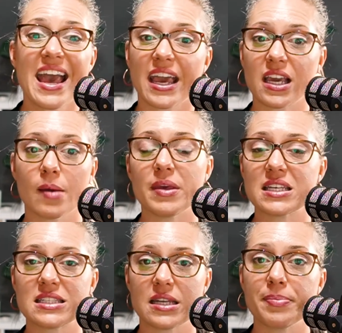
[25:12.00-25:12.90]
It can be
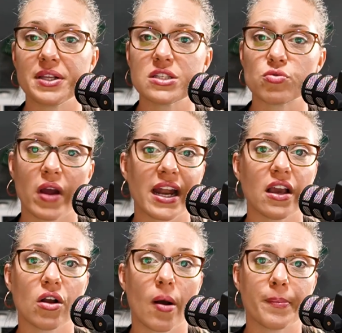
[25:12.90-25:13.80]
as simple as running
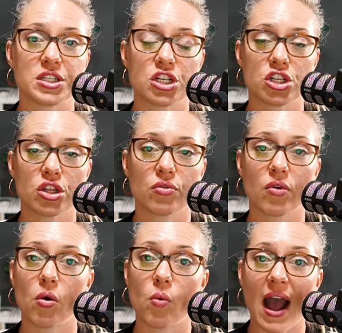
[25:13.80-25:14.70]
a competition the
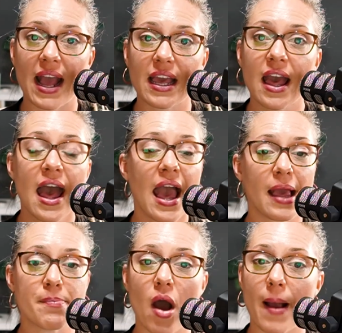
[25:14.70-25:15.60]
wrong way. It
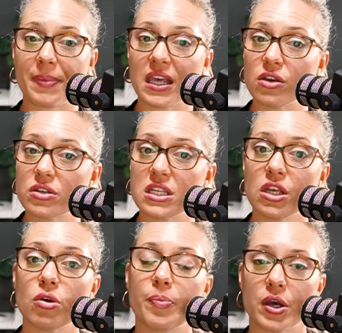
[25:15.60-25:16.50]
might be using
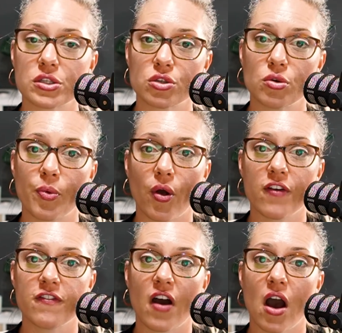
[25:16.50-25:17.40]
your personal
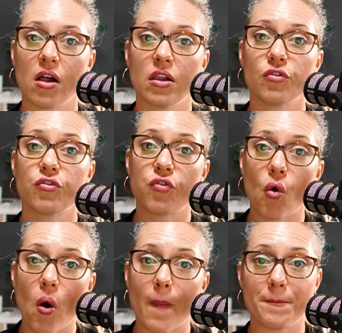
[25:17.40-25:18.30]
profile
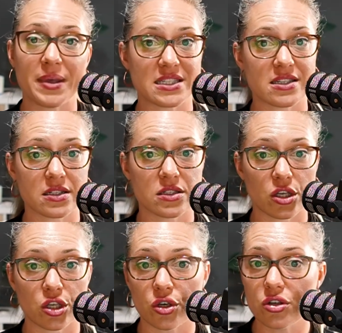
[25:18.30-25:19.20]
for business
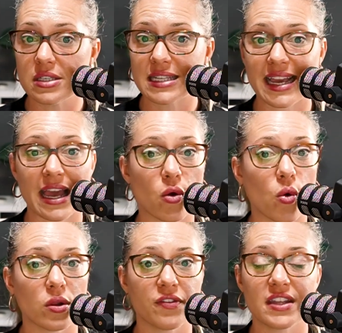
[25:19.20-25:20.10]
use. Again,
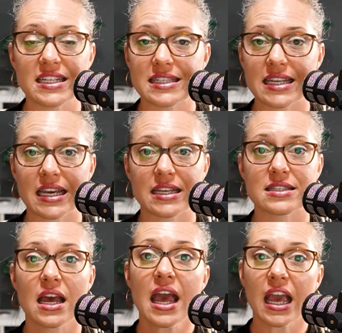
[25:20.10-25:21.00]
all of these things,
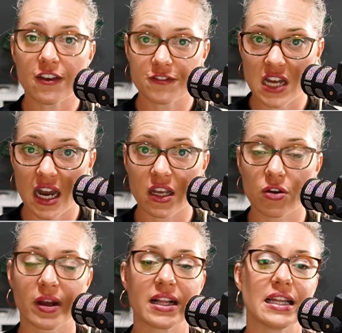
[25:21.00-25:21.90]
if done
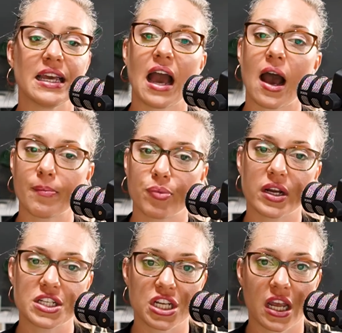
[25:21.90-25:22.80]
incorrectly, are
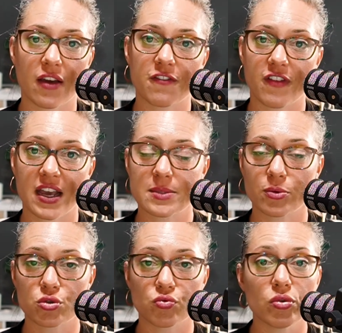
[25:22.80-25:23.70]
breaching
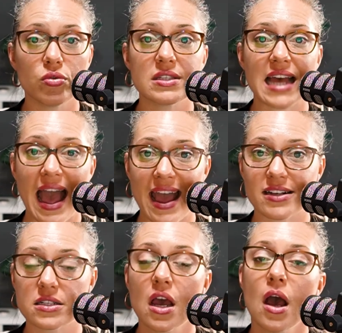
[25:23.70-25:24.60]
Facebook's rules
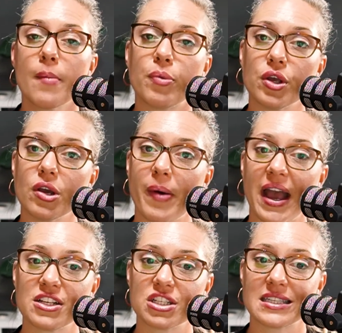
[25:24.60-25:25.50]
and put your
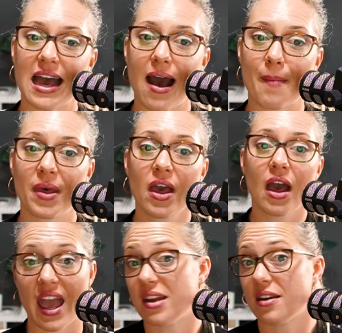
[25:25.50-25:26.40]
pages up
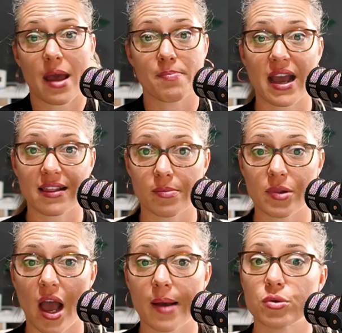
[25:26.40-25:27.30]
and make them
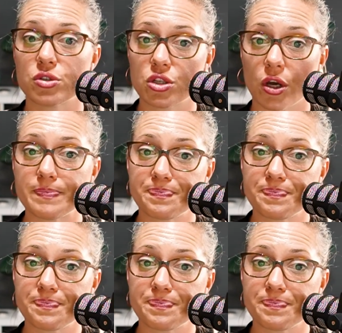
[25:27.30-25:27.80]
liable. So